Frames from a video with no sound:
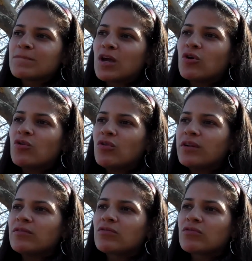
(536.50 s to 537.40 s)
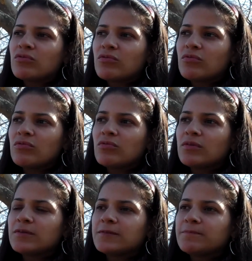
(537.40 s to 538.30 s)
according to
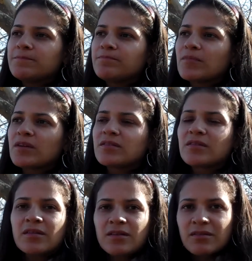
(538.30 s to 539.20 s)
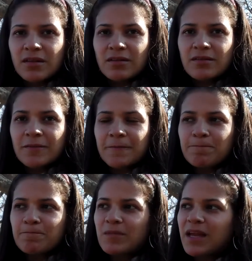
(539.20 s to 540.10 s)
statistics,
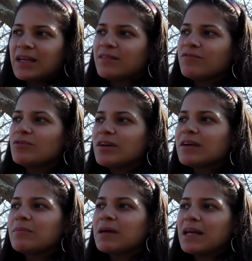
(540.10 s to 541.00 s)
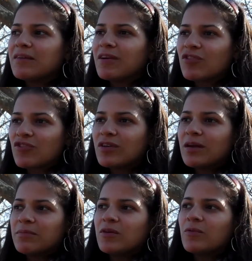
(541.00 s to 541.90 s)
and if you look at my life, I should
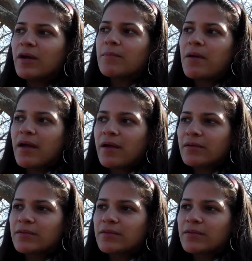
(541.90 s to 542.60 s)
not be where I'm at.